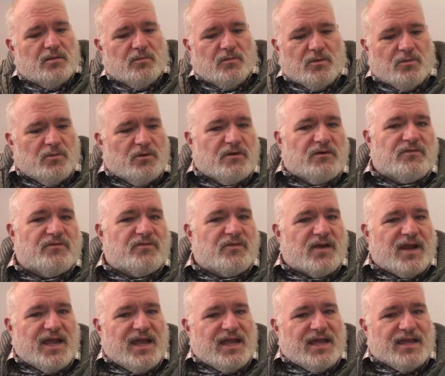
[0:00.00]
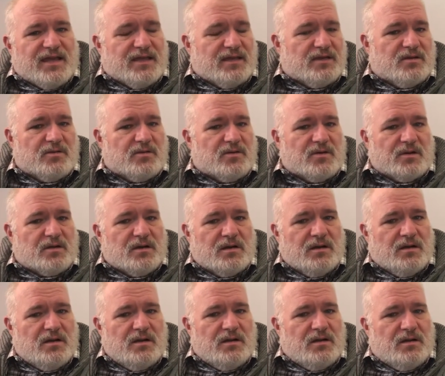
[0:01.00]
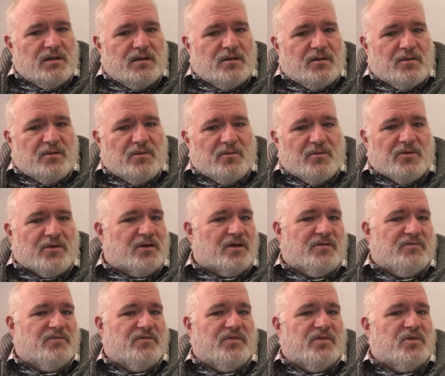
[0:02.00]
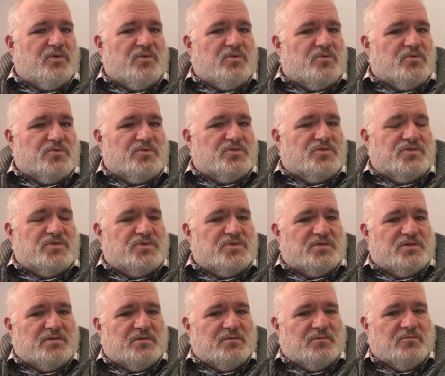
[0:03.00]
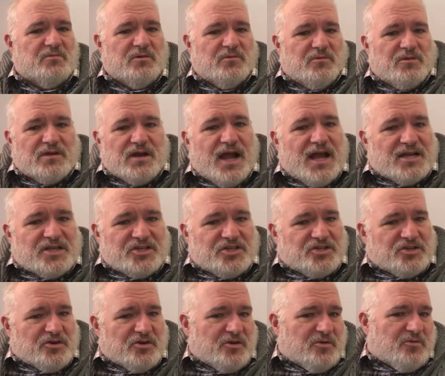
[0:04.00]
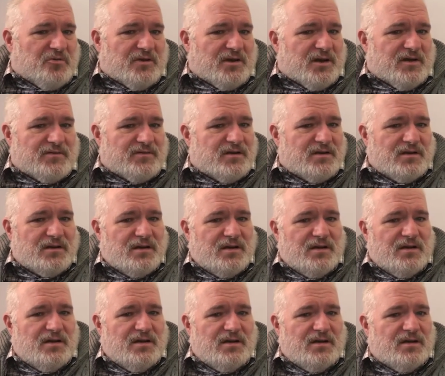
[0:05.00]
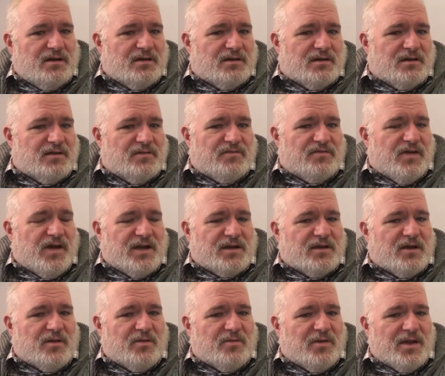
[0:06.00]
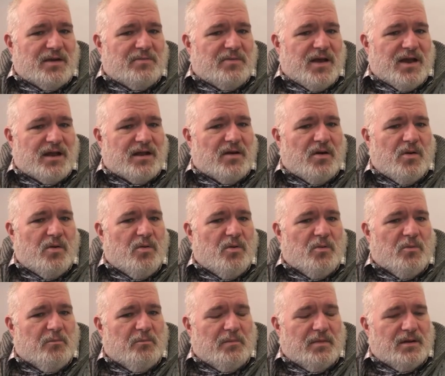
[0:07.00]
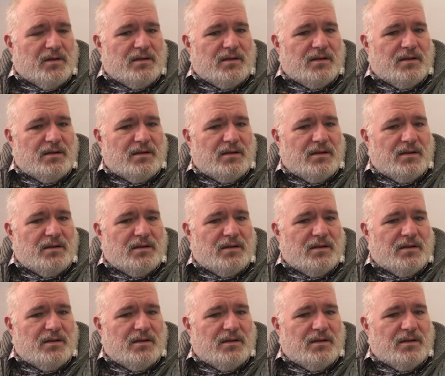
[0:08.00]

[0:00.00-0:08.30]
When we're afraid or we're confused. When we're not sure we're ever going to find our way back home.